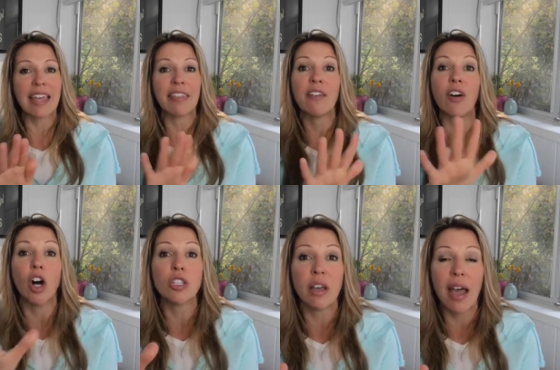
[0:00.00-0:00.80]
And then I've
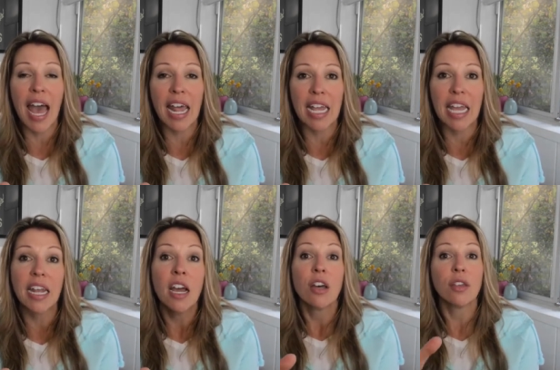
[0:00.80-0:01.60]
also added
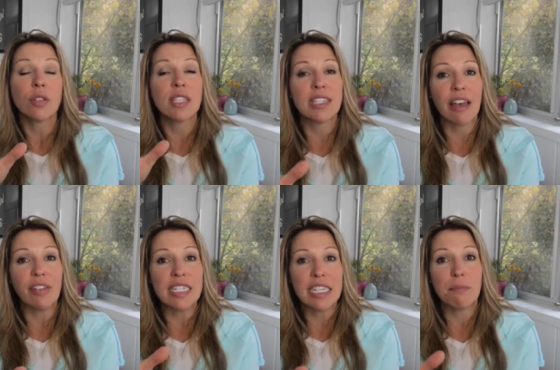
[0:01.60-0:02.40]
those
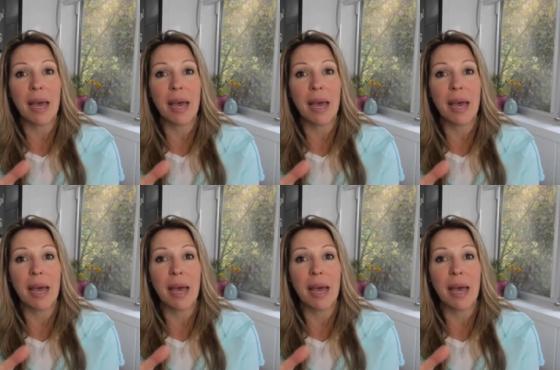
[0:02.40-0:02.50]
70